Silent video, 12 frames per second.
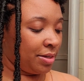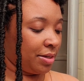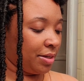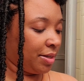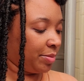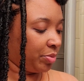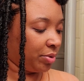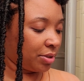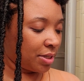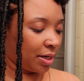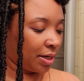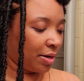yeah, Porsha,
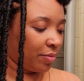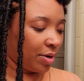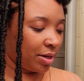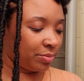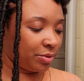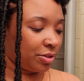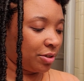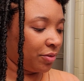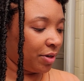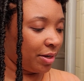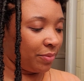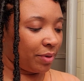I can't rock with you on
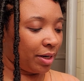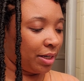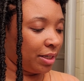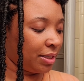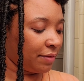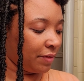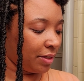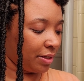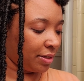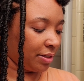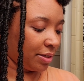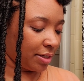that one. I love you
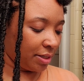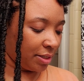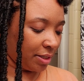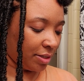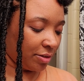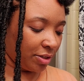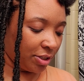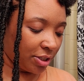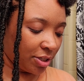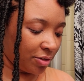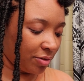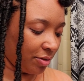on the
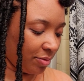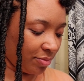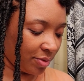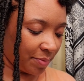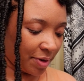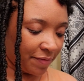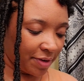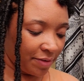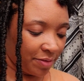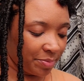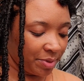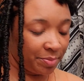show. You one of my
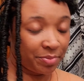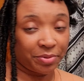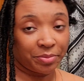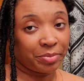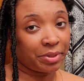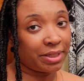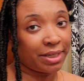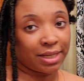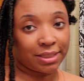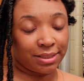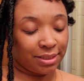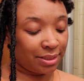favorite people, but
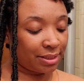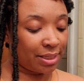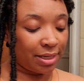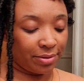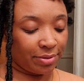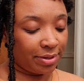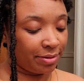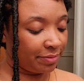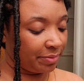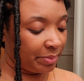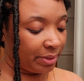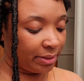that's just a no-go for
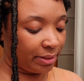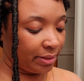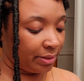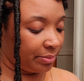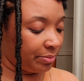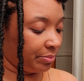me, honey.